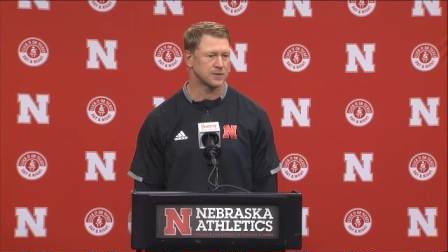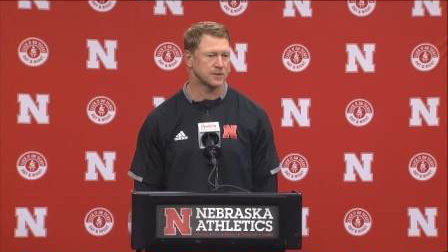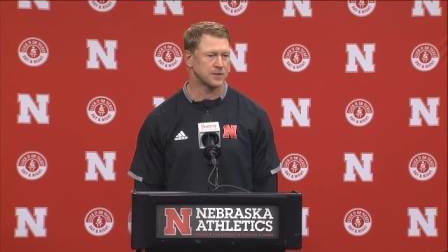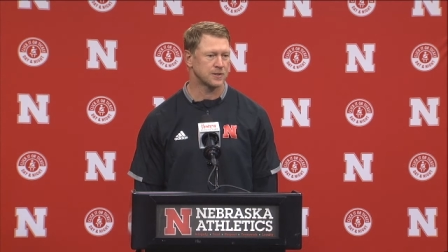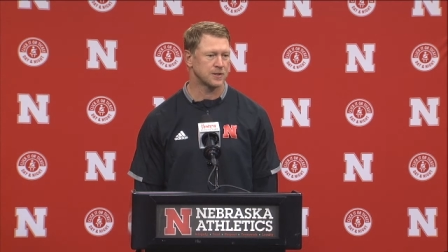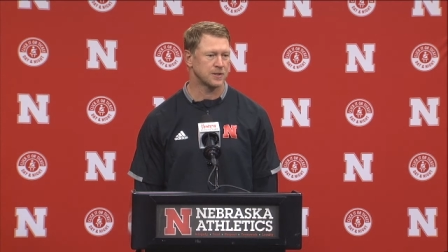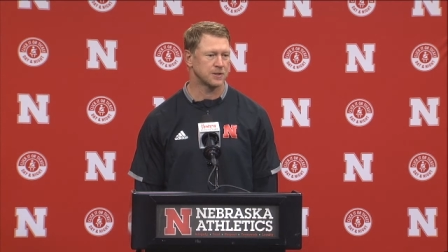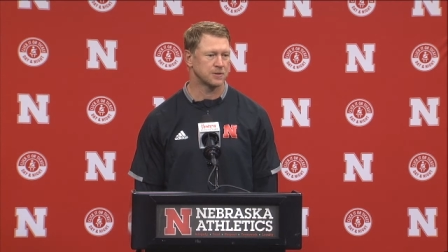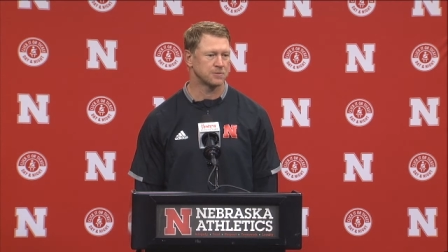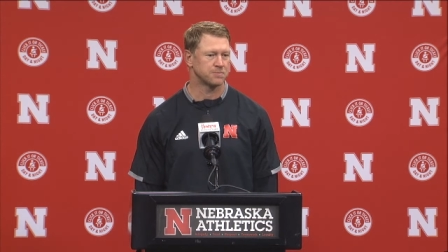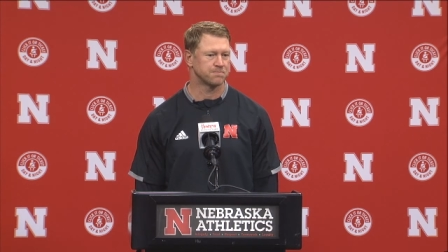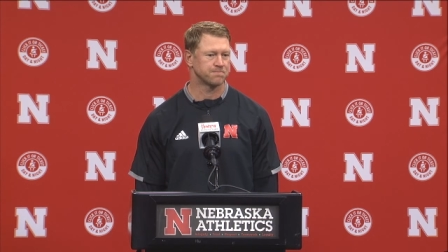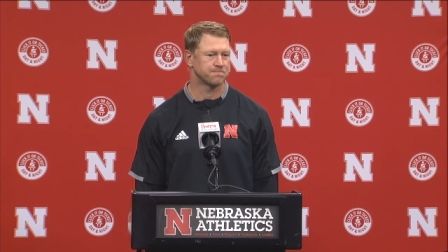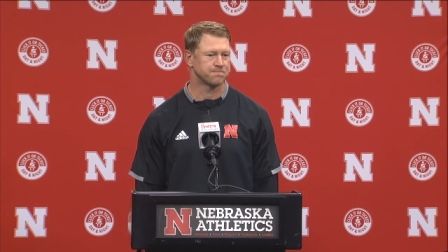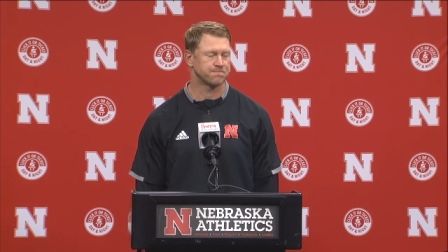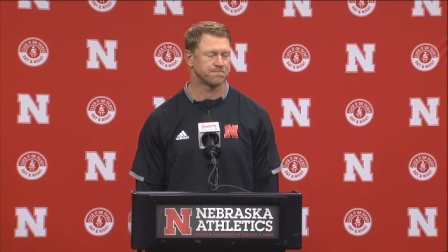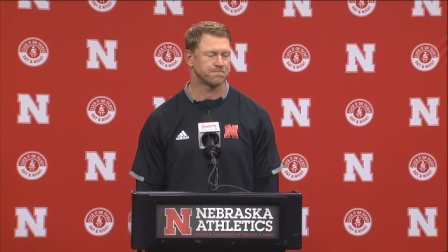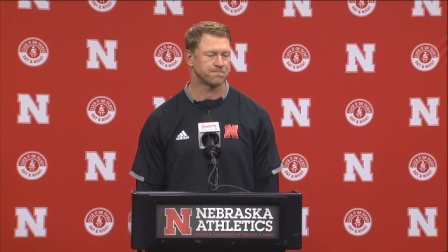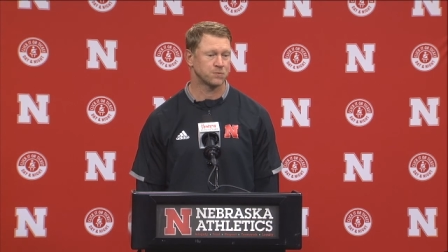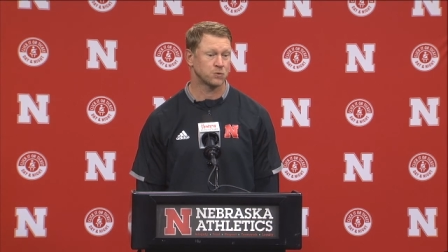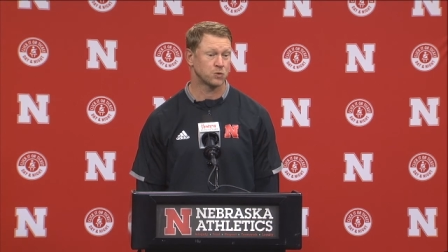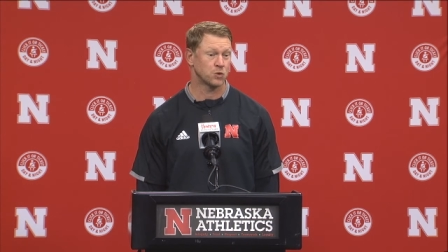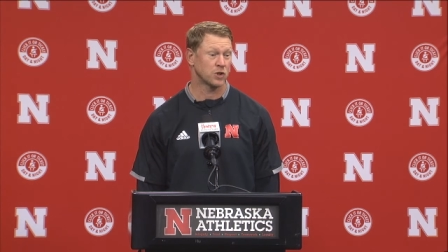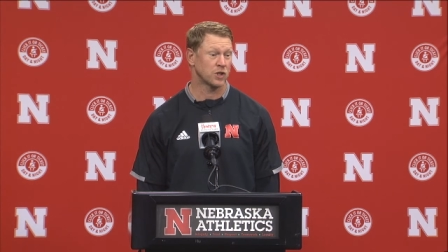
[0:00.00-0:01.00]
Um,
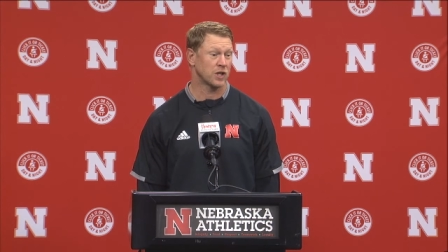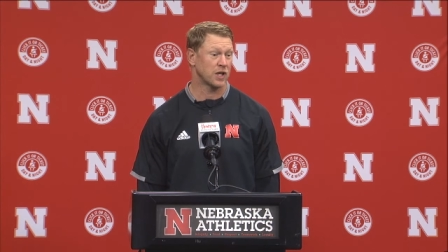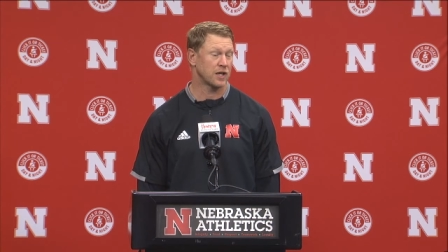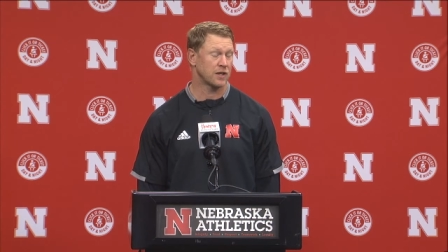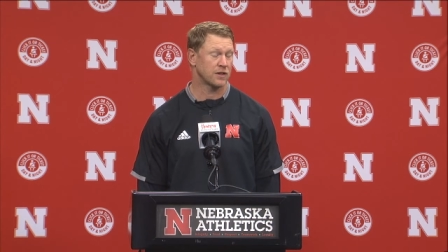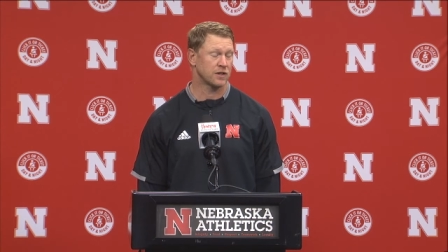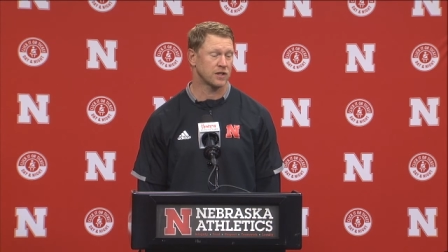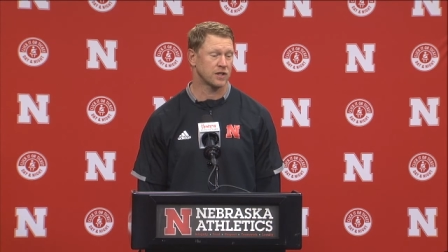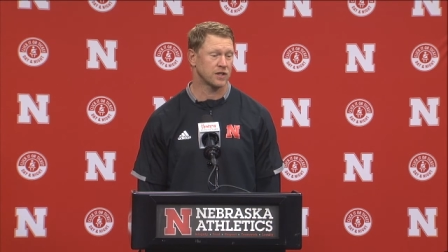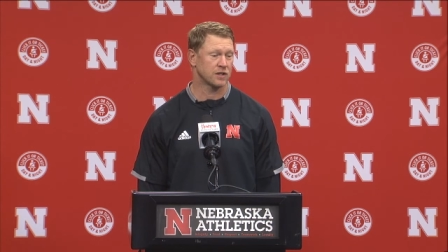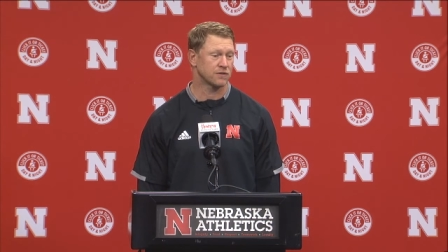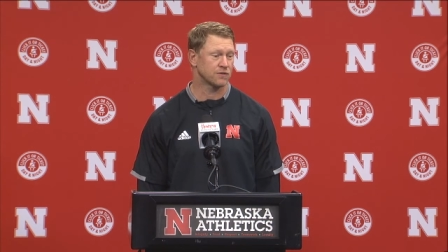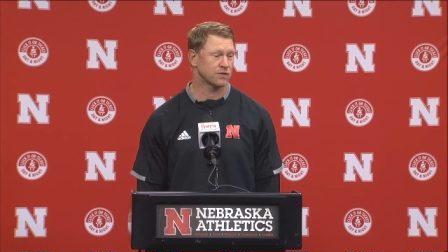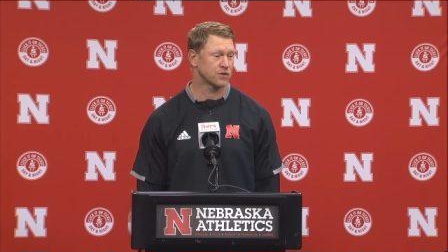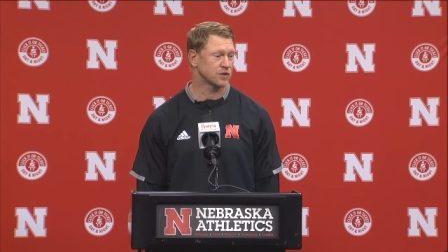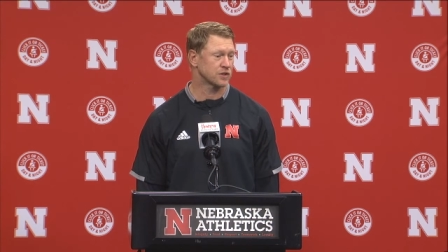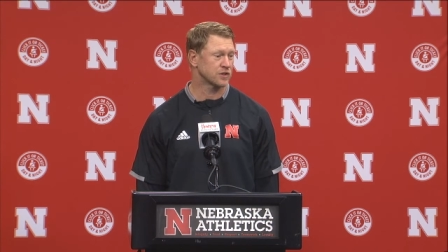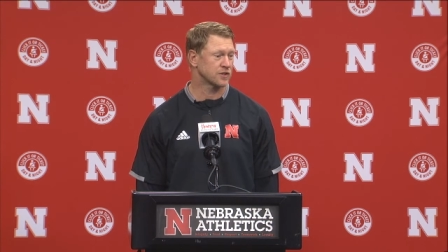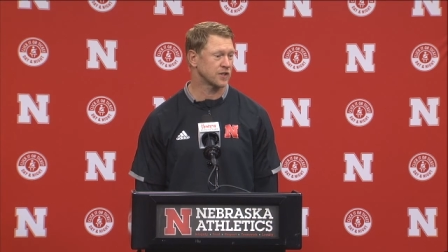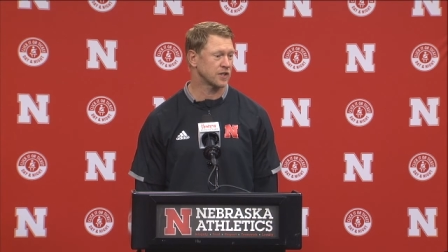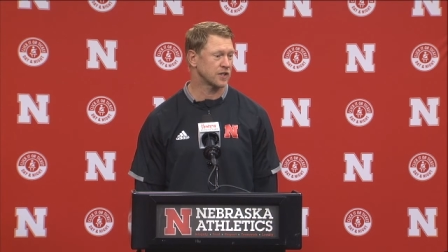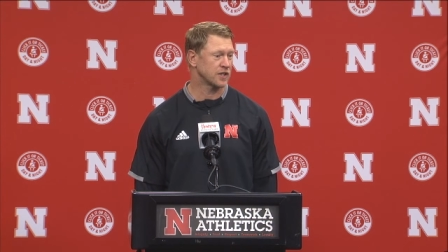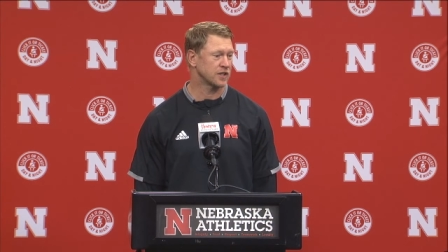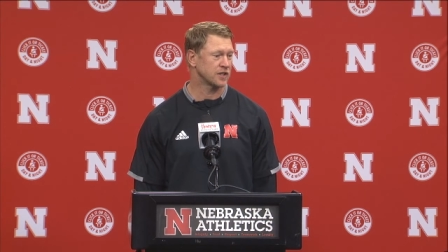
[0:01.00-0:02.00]
really athletic for his
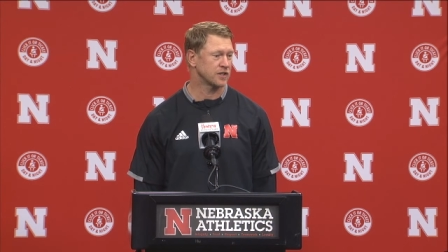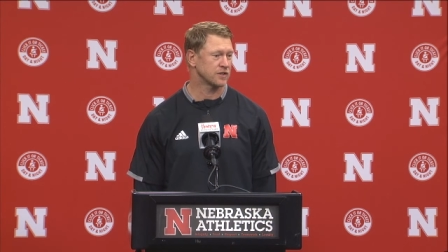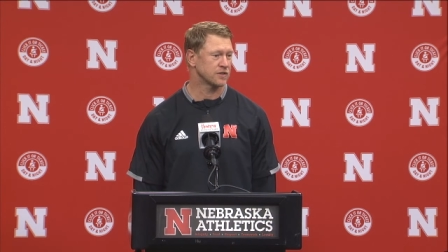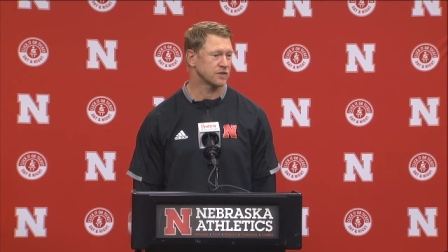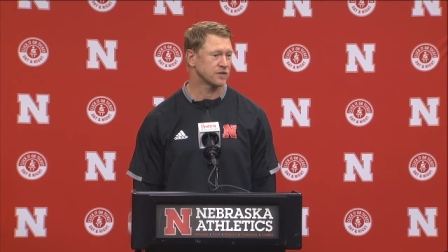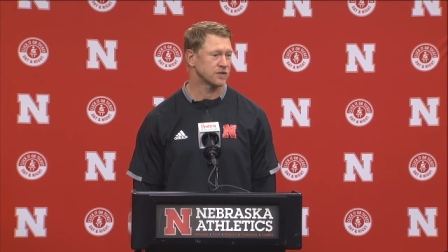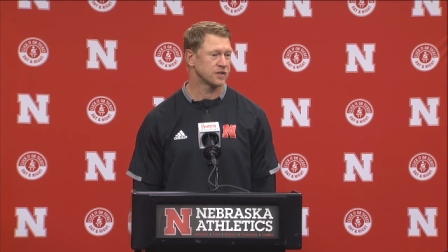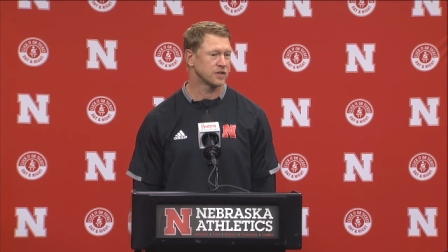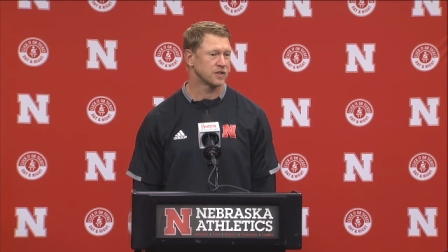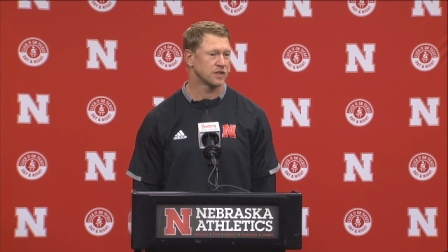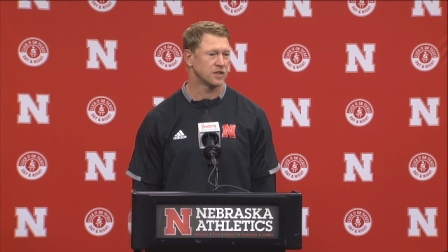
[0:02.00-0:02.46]
size.